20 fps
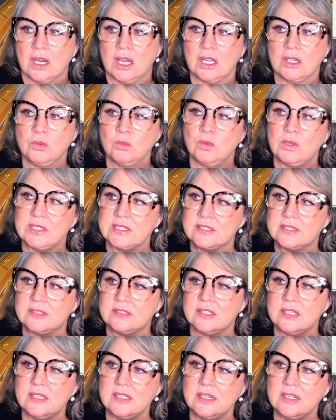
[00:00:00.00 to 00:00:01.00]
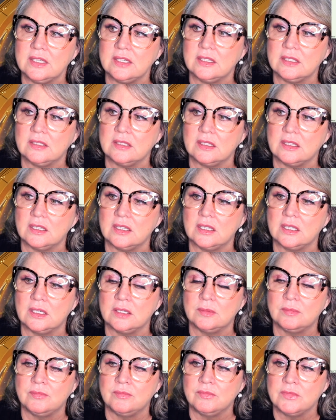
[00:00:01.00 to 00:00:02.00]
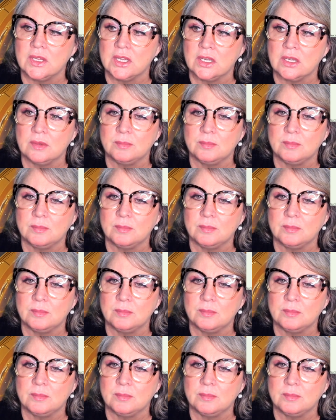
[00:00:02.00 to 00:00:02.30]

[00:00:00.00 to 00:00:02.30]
And we're seeing seeing